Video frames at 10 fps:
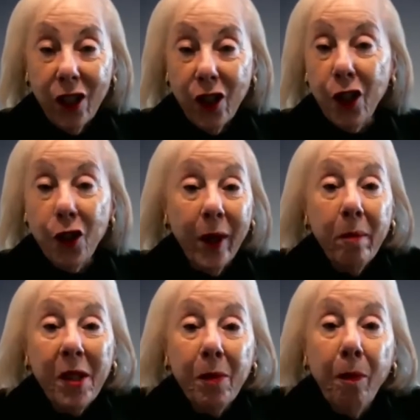to
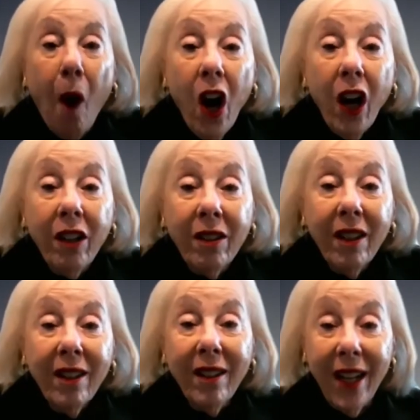dream small
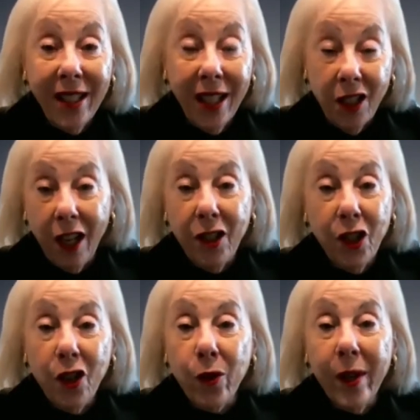as it does
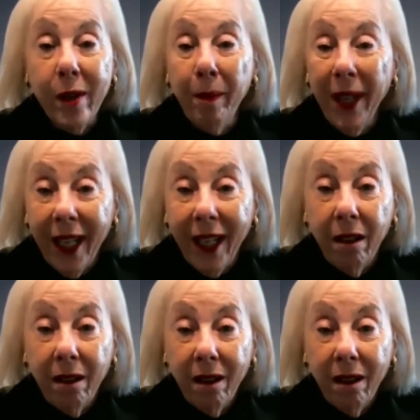to dream big.